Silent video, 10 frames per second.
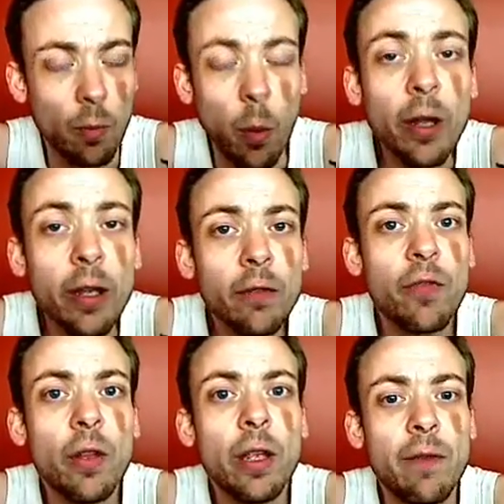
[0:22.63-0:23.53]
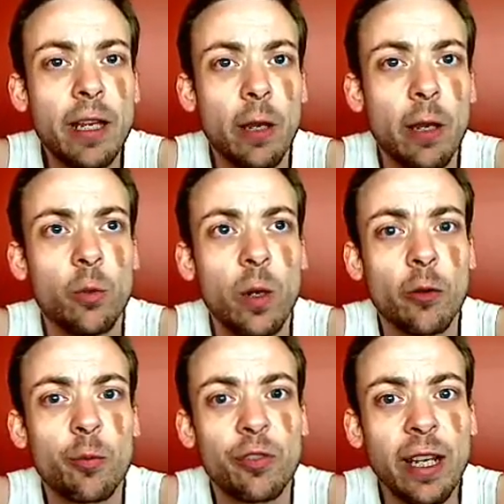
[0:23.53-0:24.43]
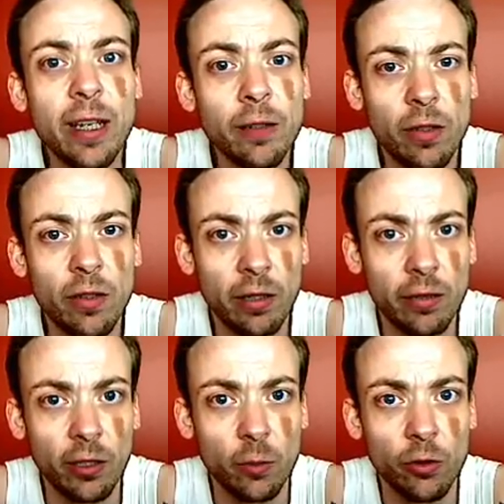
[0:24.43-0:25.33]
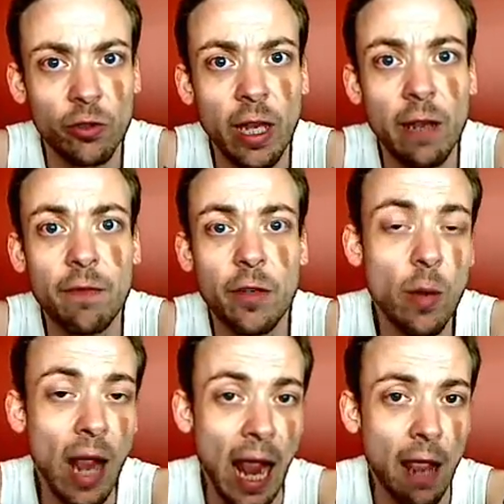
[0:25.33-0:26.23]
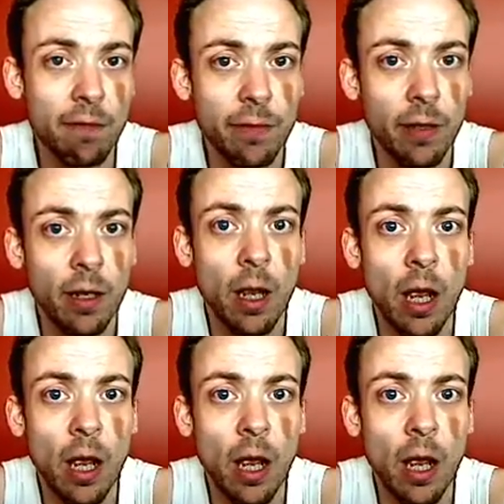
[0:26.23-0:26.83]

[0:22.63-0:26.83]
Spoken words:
the point of the video was when I was presenting statistics was that if you have